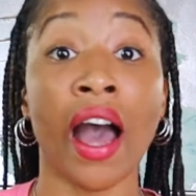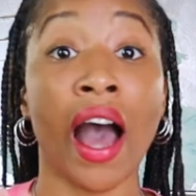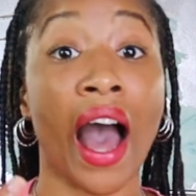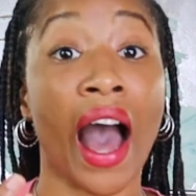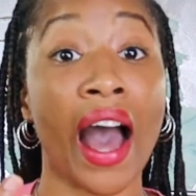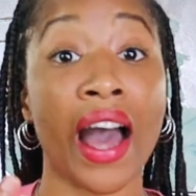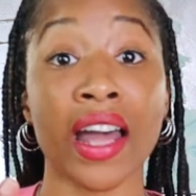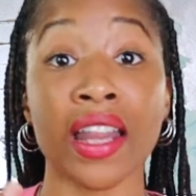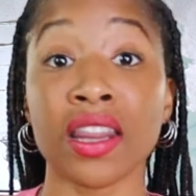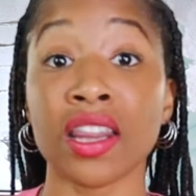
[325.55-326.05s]

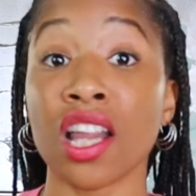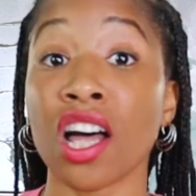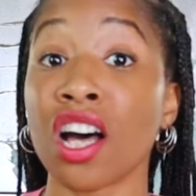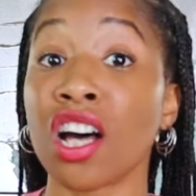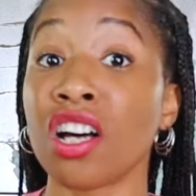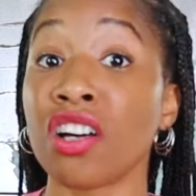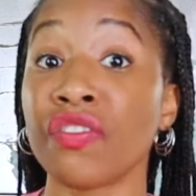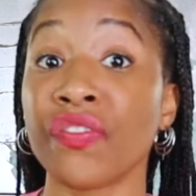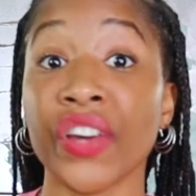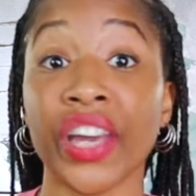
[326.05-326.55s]
I
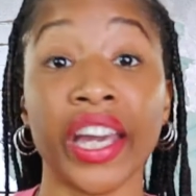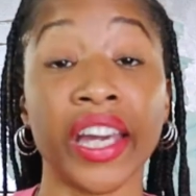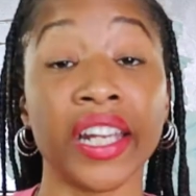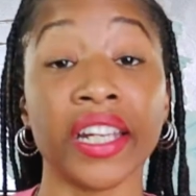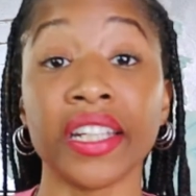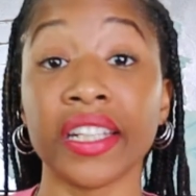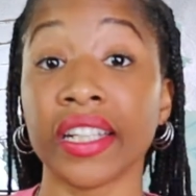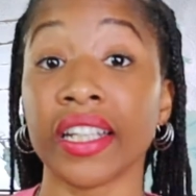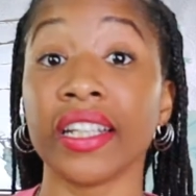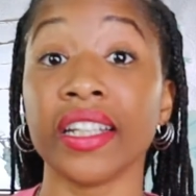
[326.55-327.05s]
love
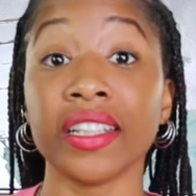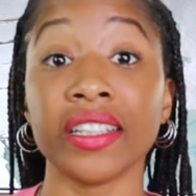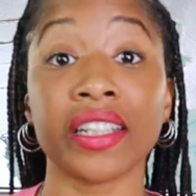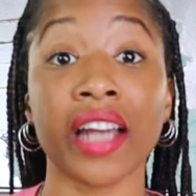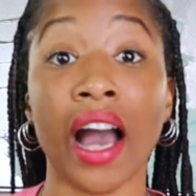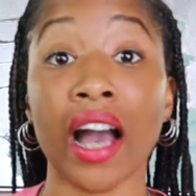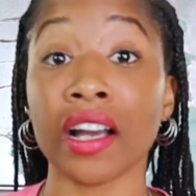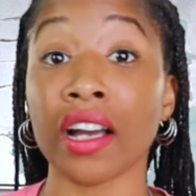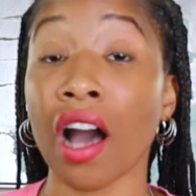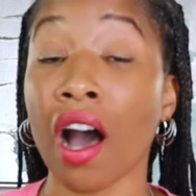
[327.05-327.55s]

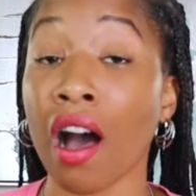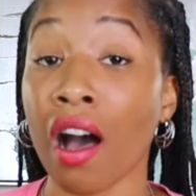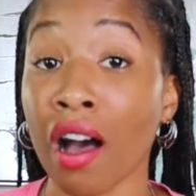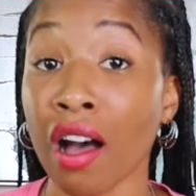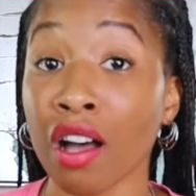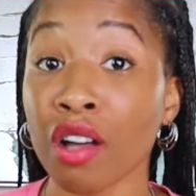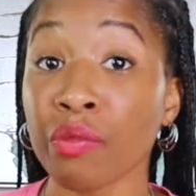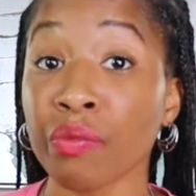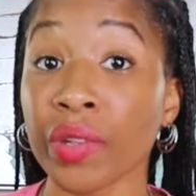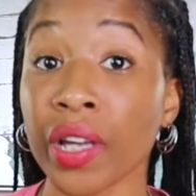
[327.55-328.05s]

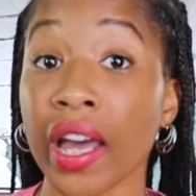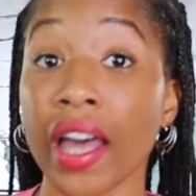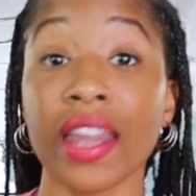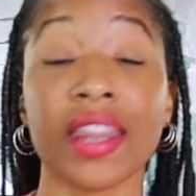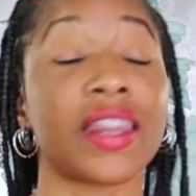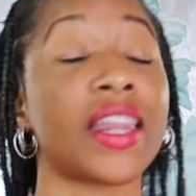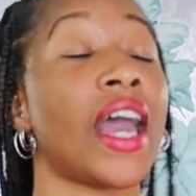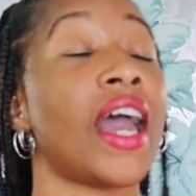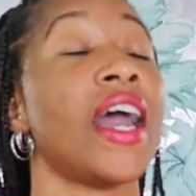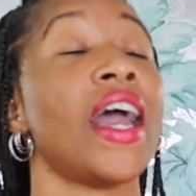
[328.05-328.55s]
Indeed.com.
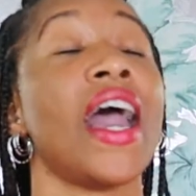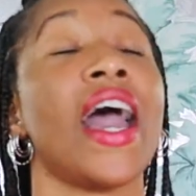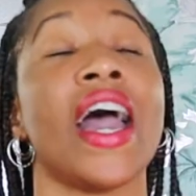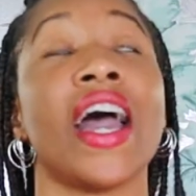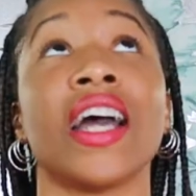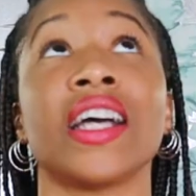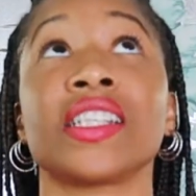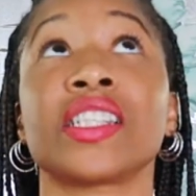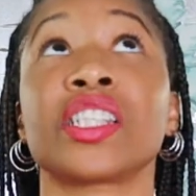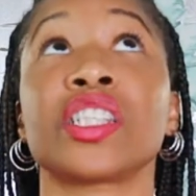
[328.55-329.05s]
That
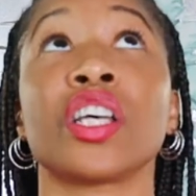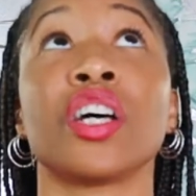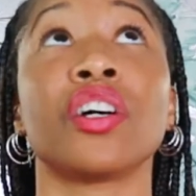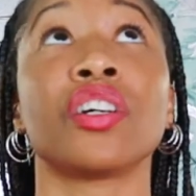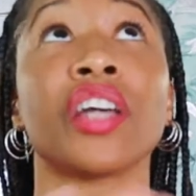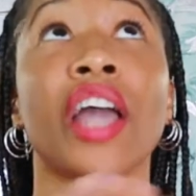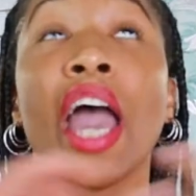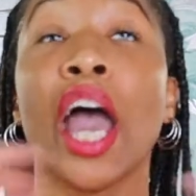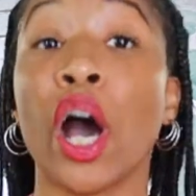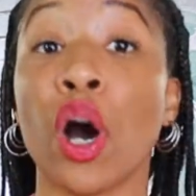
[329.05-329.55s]
has
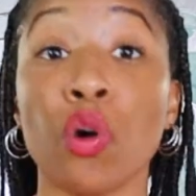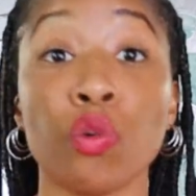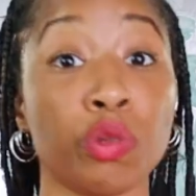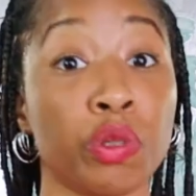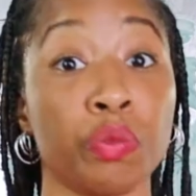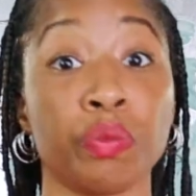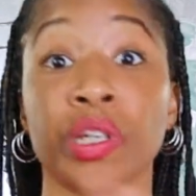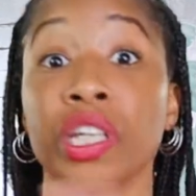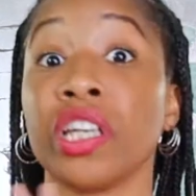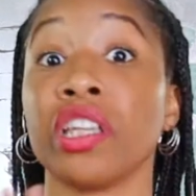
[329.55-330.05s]

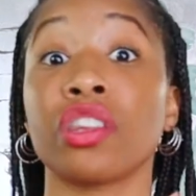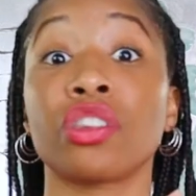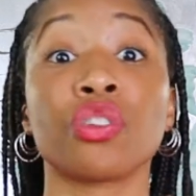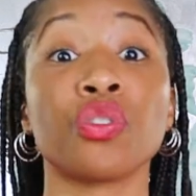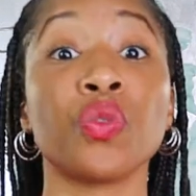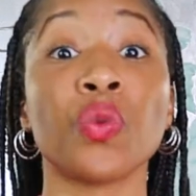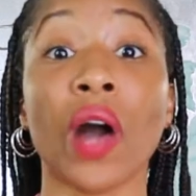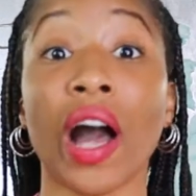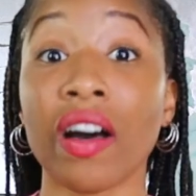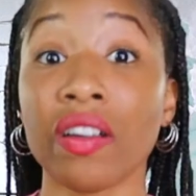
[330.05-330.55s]
helped me
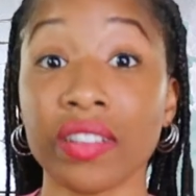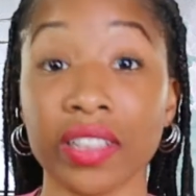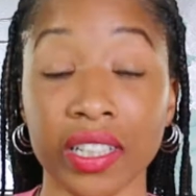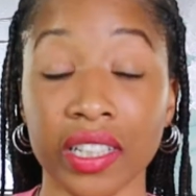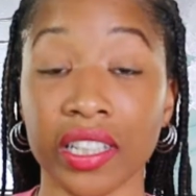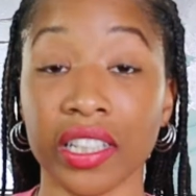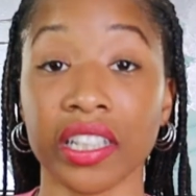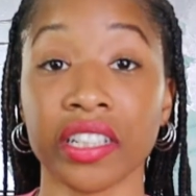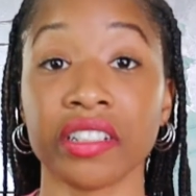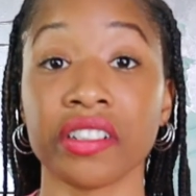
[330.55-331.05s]
throughout the
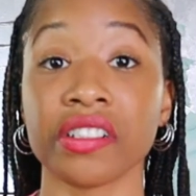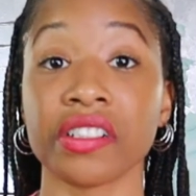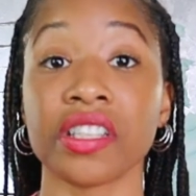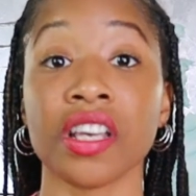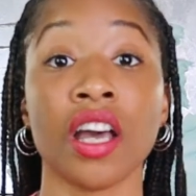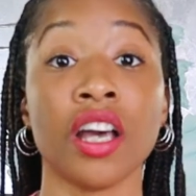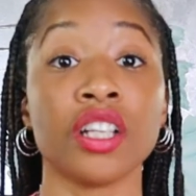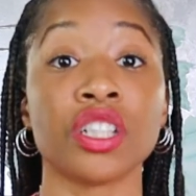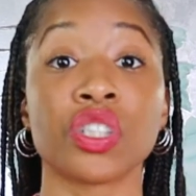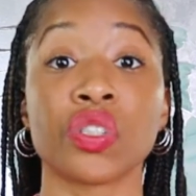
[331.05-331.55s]
years
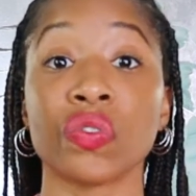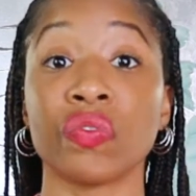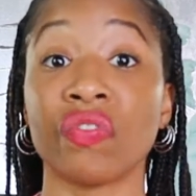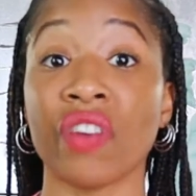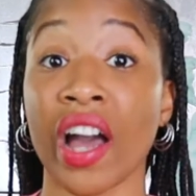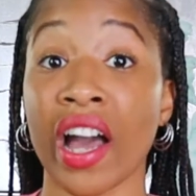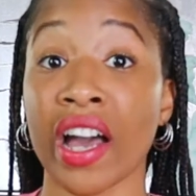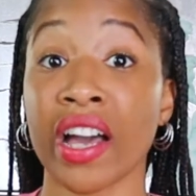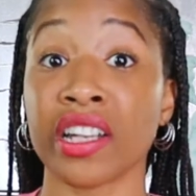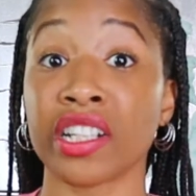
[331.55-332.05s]
to
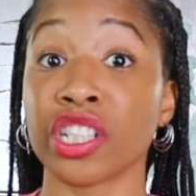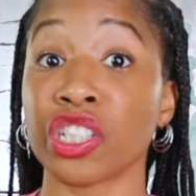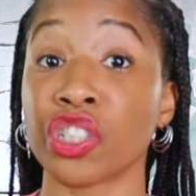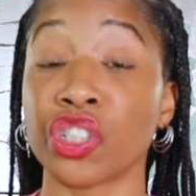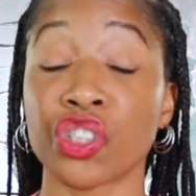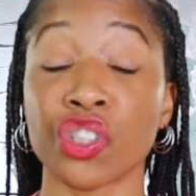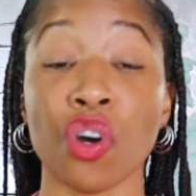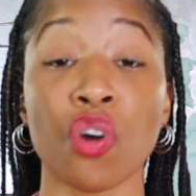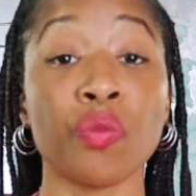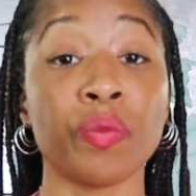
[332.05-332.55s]
find
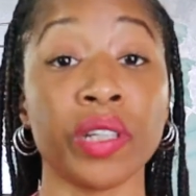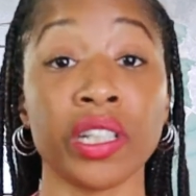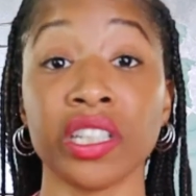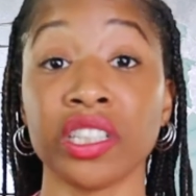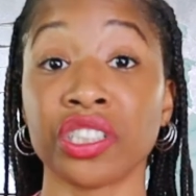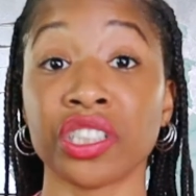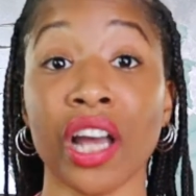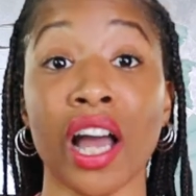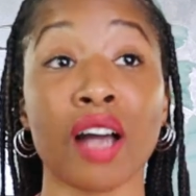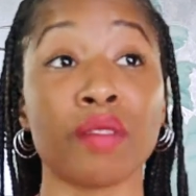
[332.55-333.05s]
so many
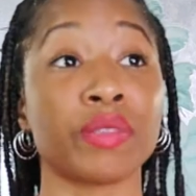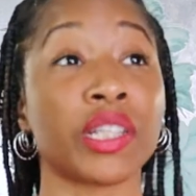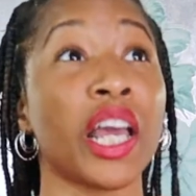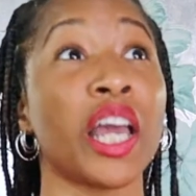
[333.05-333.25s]
jobs.